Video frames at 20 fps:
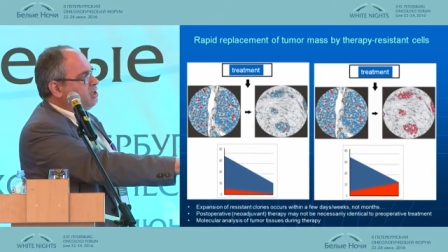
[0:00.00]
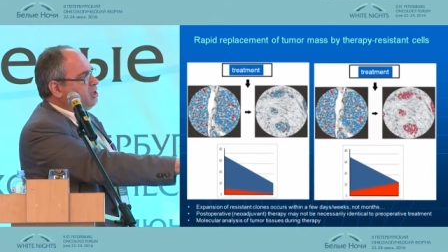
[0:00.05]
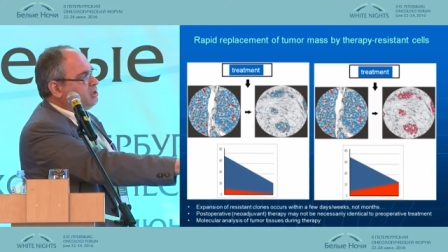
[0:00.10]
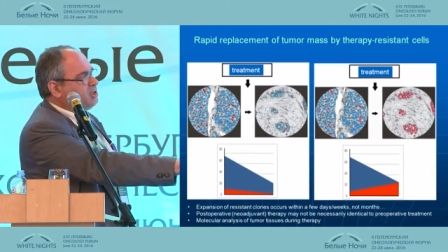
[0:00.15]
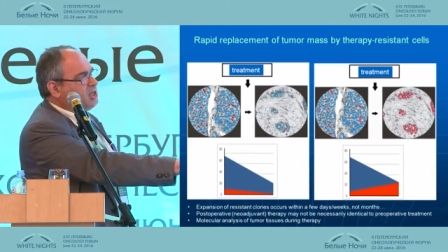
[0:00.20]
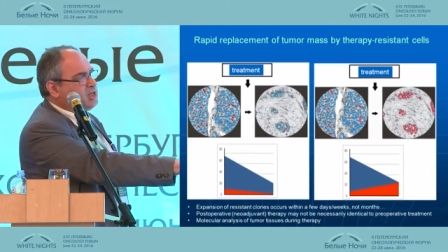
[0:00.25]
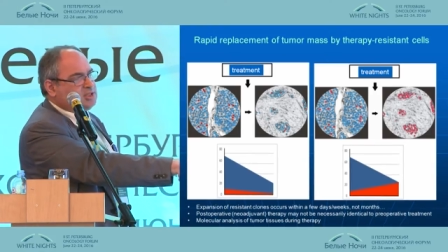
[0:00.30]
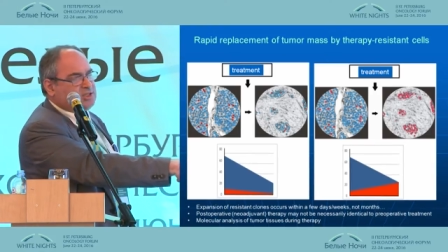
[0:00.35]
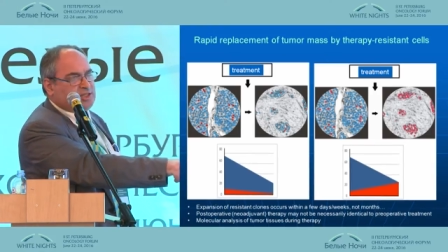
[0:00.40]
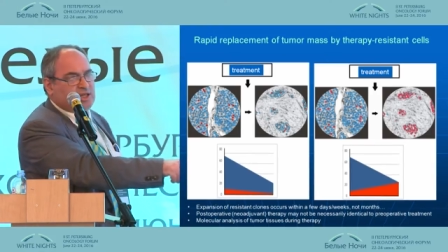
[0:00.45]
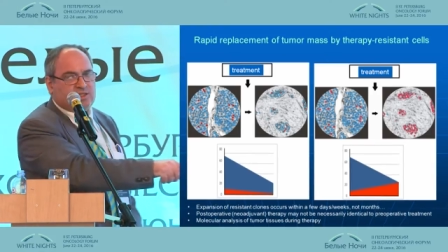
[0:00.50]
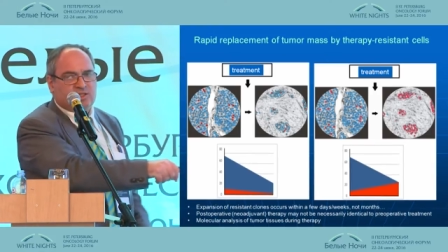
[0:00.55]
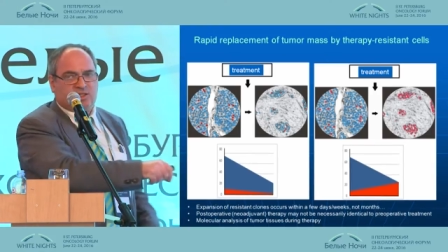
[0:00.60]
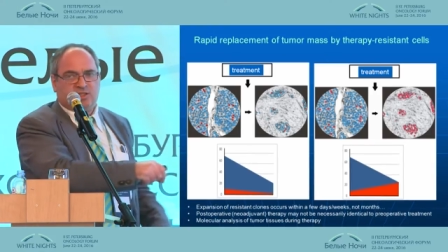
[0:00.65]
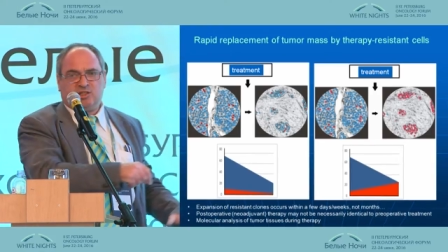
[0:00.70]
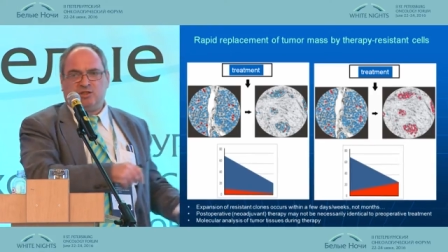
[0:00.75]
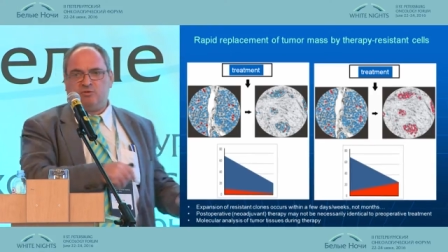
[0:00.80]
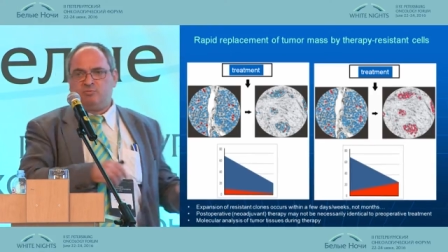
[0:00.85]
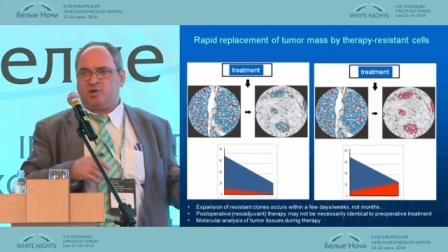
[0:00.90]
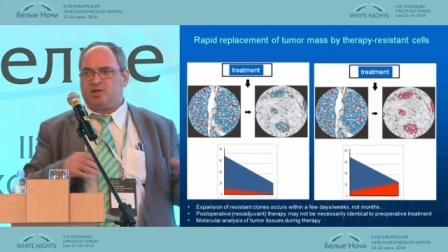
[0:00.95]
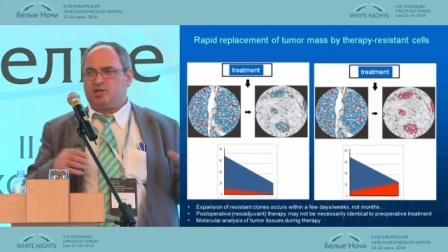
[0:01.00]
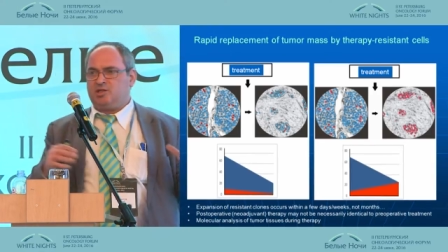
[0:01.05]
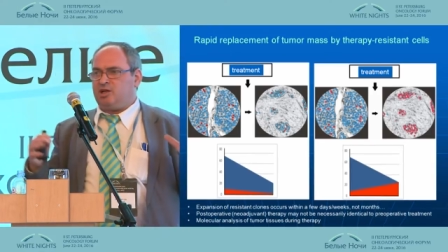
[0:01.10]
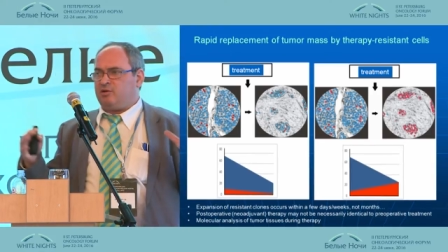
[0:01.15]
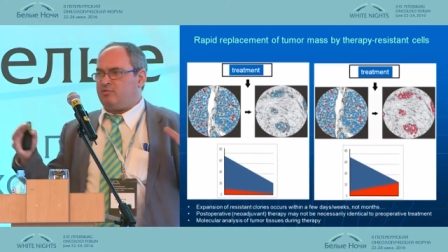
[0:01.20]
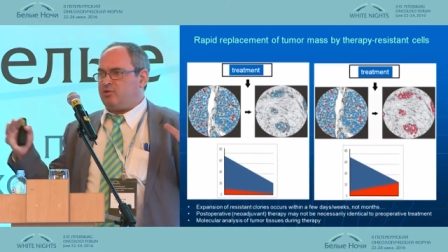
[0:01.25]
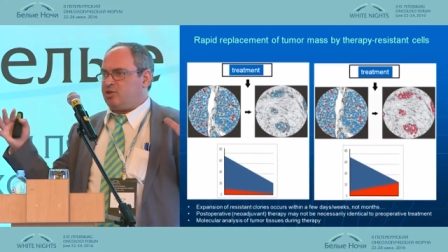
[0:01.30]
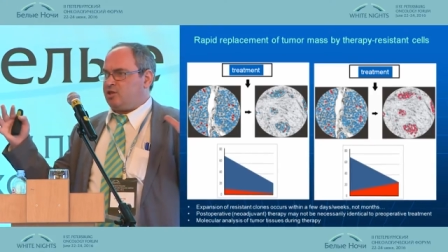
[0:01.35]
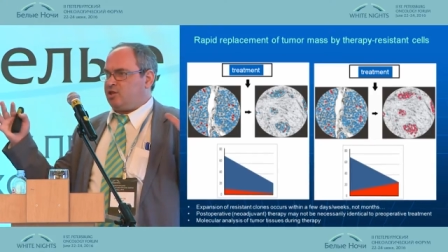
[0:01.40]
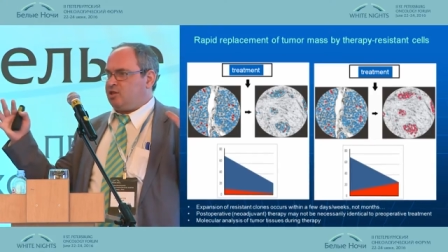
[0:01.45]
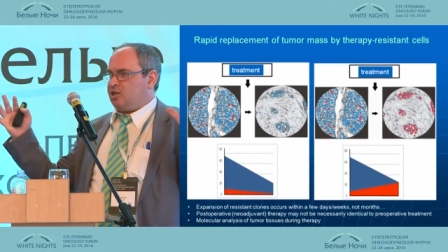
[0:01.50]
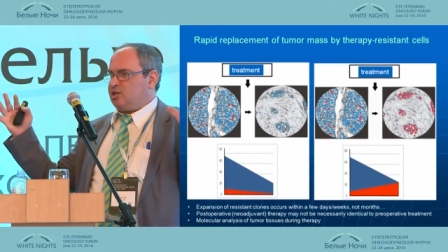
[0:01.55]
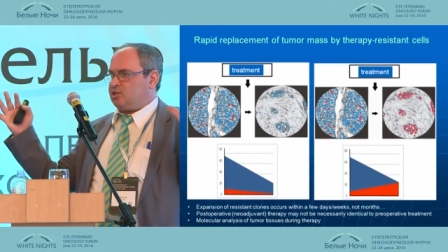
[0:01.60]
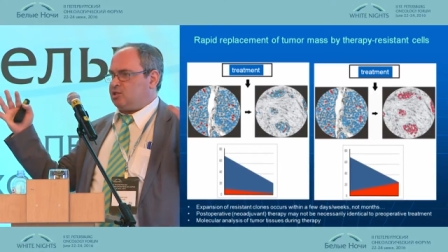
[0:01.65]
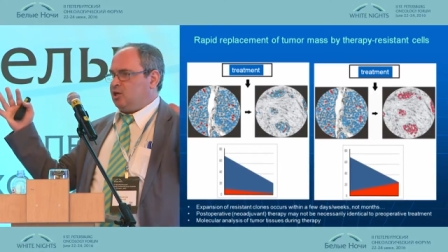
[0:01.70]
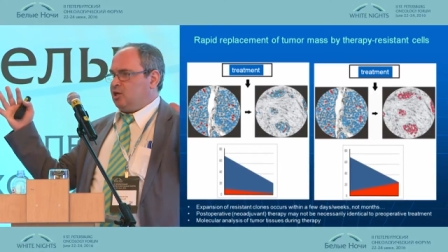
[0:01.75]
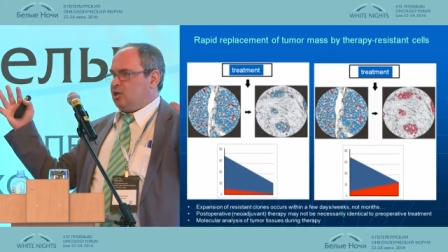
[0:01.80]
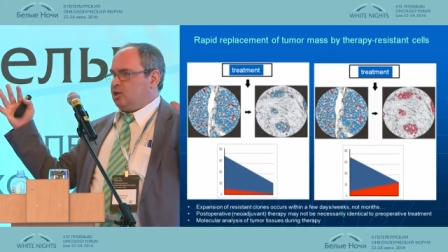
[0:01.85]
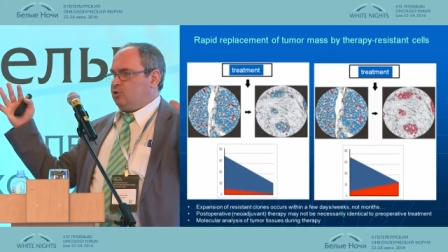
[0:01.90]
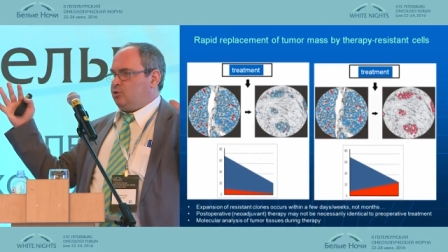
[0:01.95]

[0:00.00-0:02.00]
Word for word: less sensitive, but nevertheless,